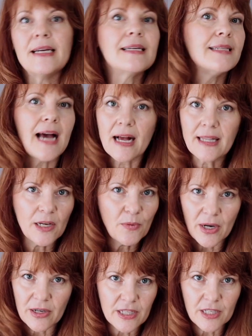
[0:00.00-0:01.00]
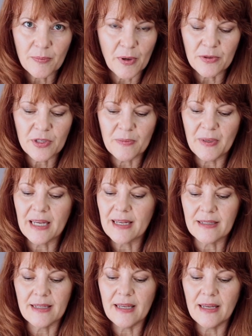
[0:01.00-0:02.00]
exactly where it's supposed to be,
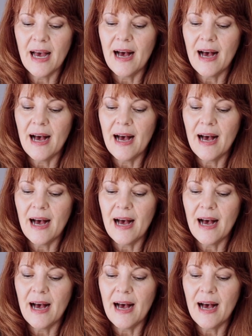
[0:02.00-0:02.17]
because the